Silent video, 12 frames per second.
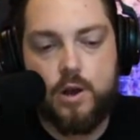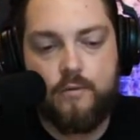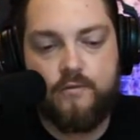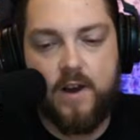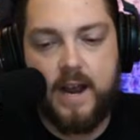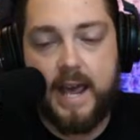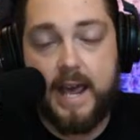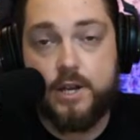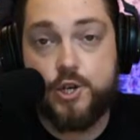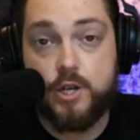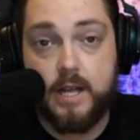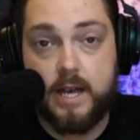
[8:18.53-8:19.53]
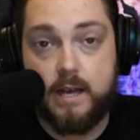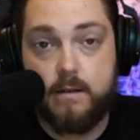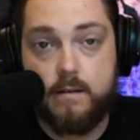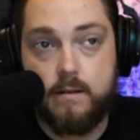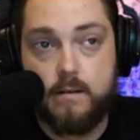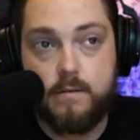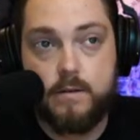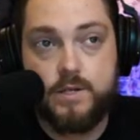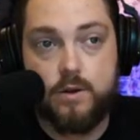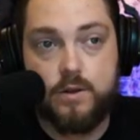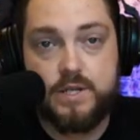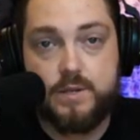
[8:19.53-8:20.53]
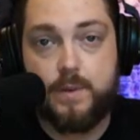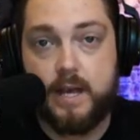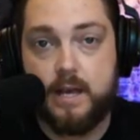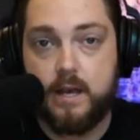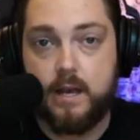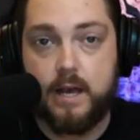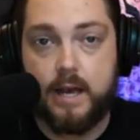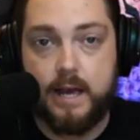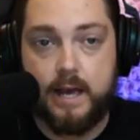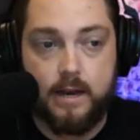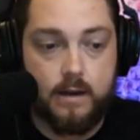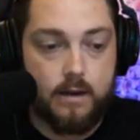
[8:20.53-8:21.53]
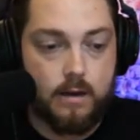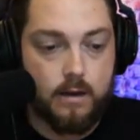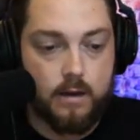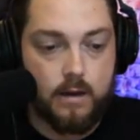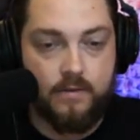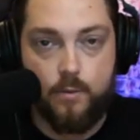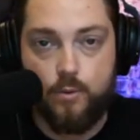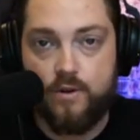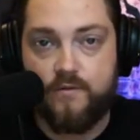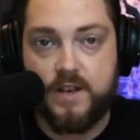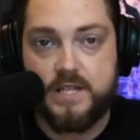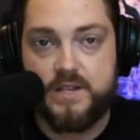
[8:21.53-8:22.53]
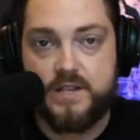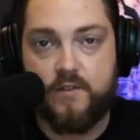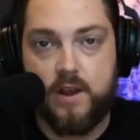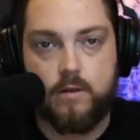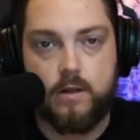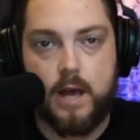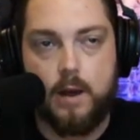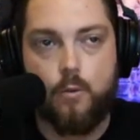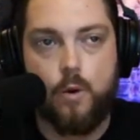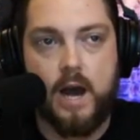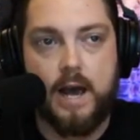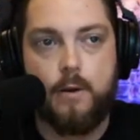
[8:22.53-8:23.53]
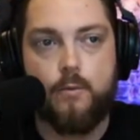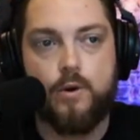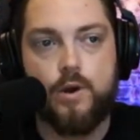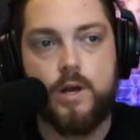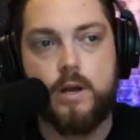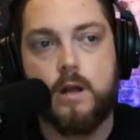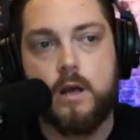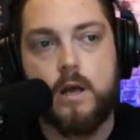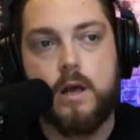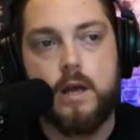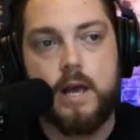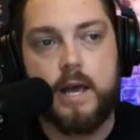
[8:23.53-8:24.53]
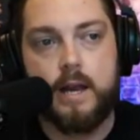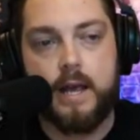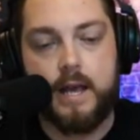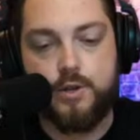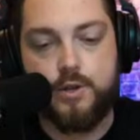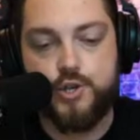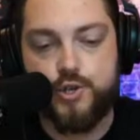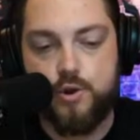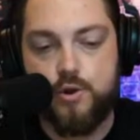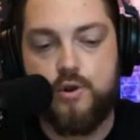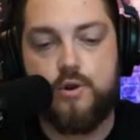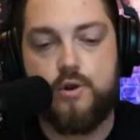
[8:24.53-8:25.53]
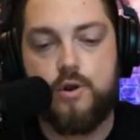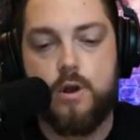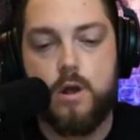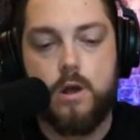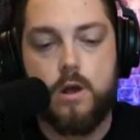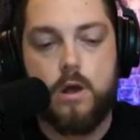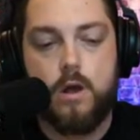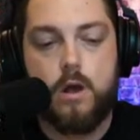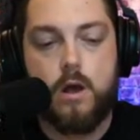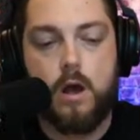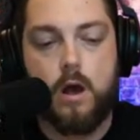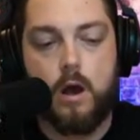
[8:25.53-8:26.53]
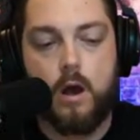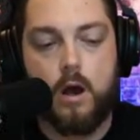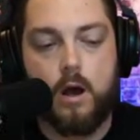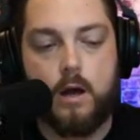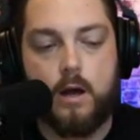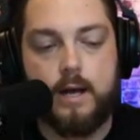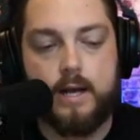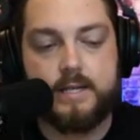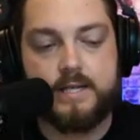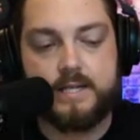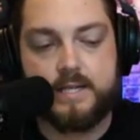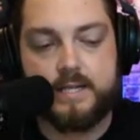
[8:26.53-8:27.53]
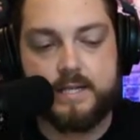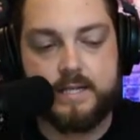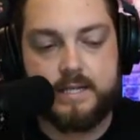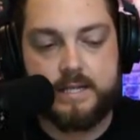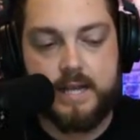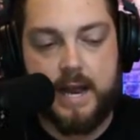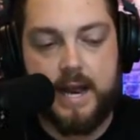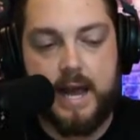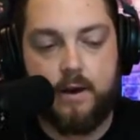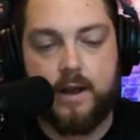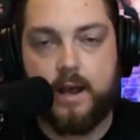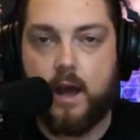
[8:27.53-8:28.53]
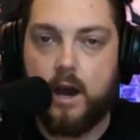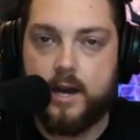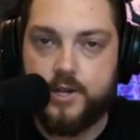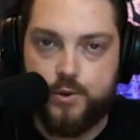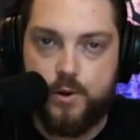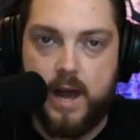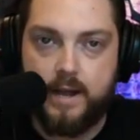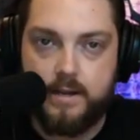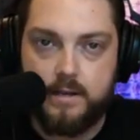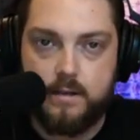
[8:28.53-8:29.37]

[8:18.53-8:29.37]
financially, so to speak, in the roofing sphere. Like, why would an insurer set out a contract